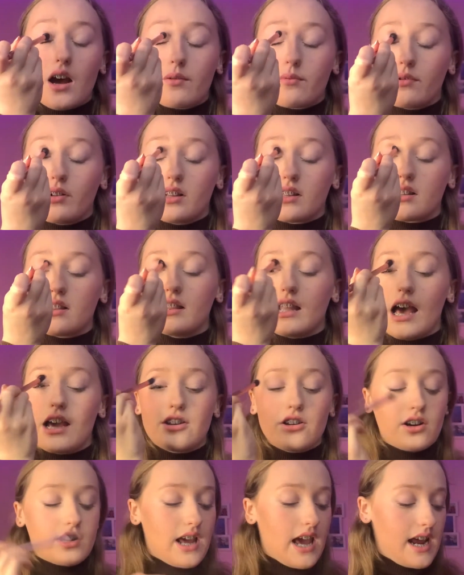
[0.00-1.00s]
will lay
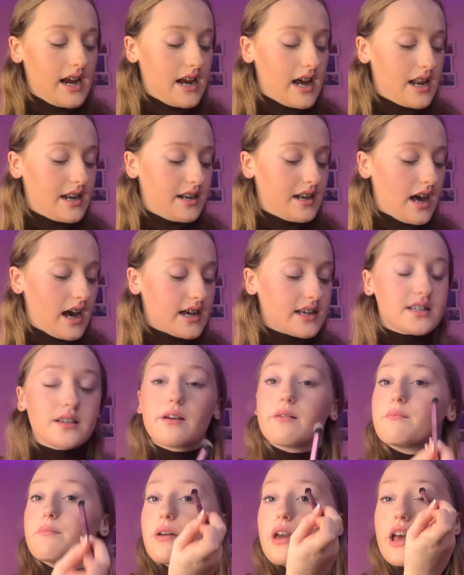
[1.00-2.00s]
down a nice
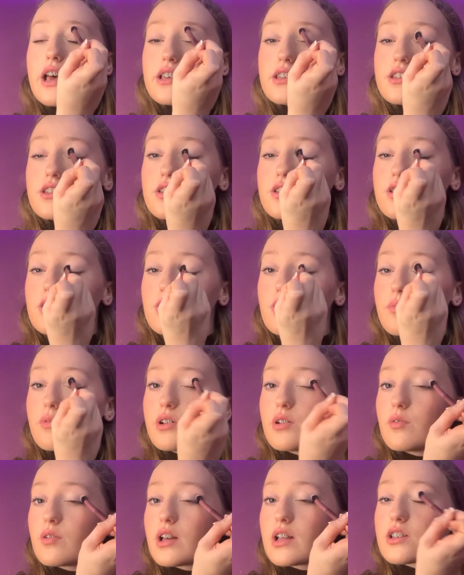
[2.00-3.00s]
base so that we
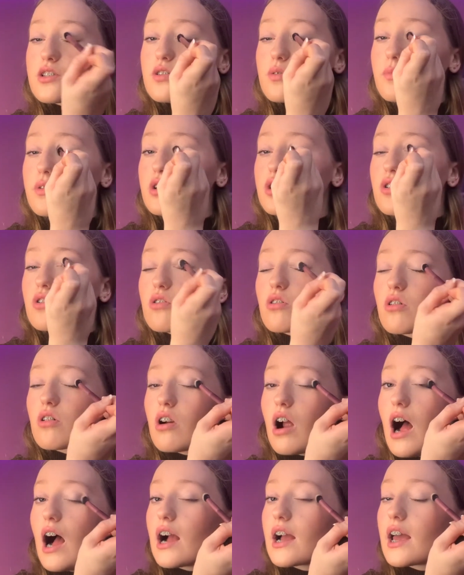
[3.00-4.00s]
don't get so much
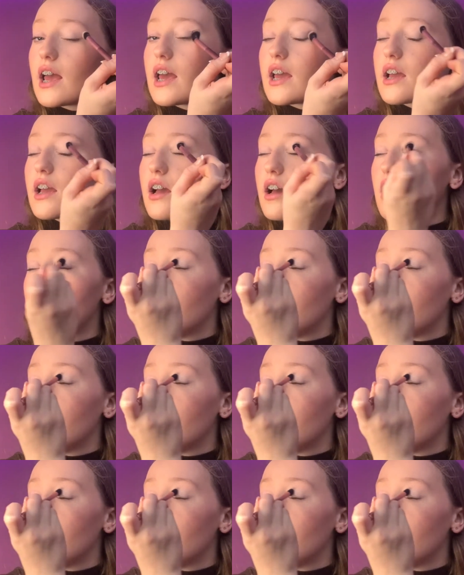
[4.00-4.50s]
cracking